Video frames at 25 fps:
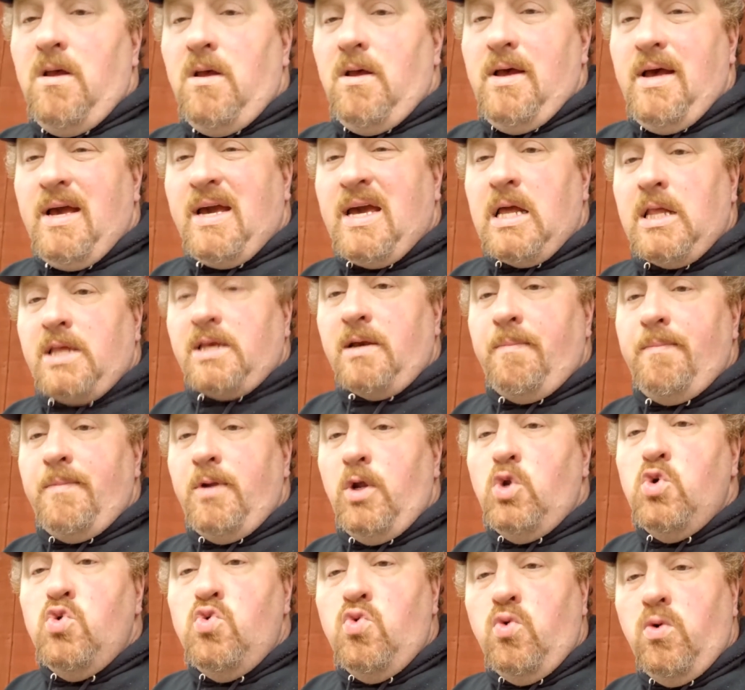I got something
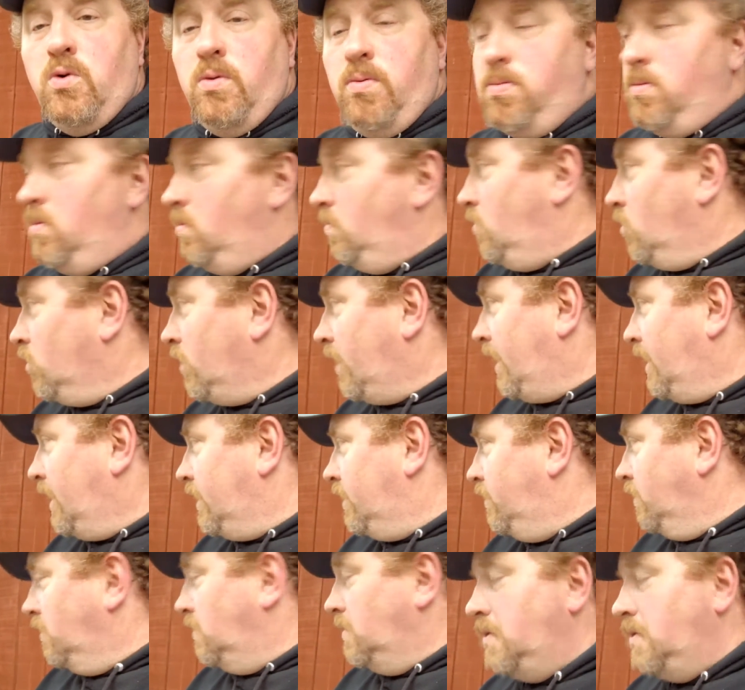to do. More I got to
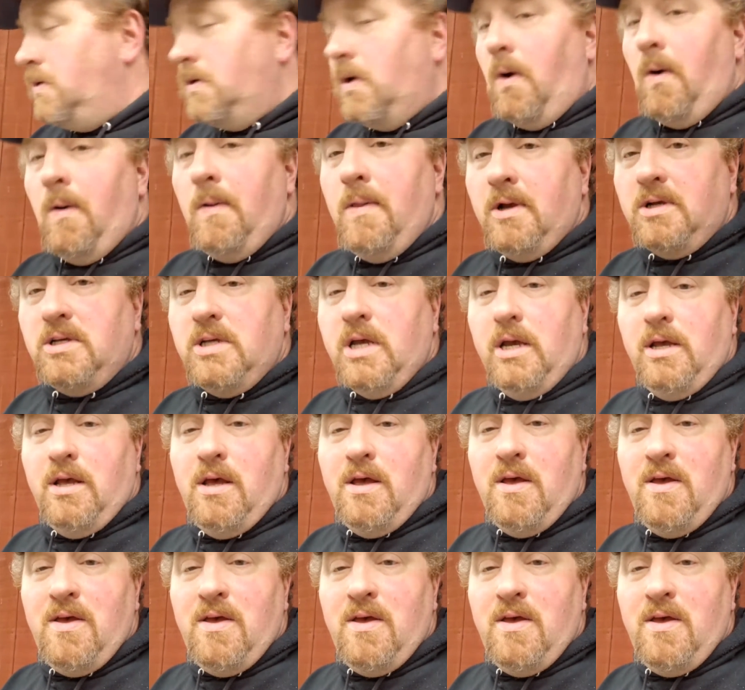do. So, let's say it's